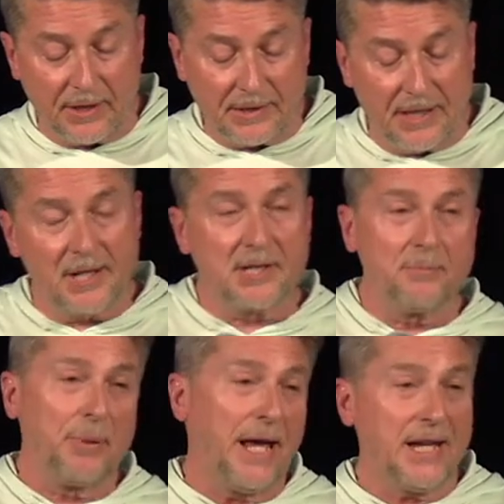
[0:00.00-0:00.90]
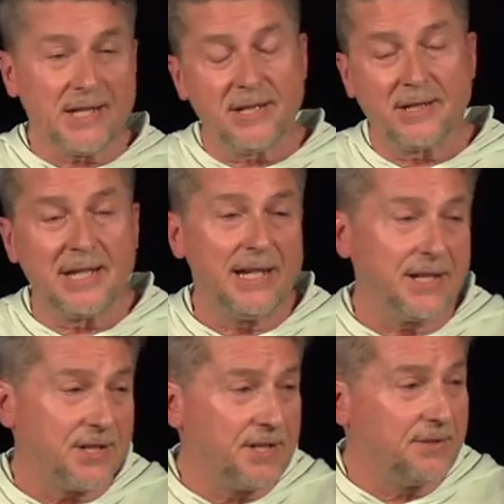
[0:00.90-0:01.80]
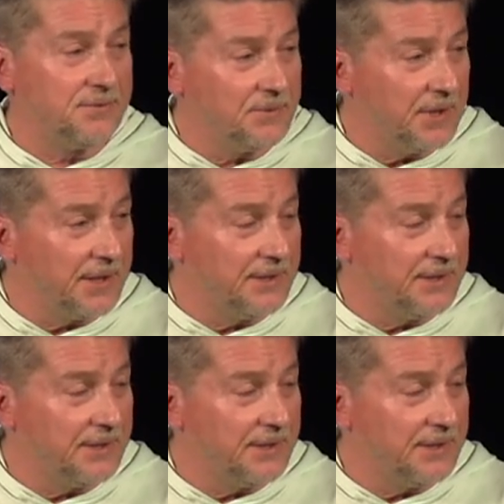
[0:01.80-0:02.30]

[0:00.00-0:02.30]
not to pass a test, right?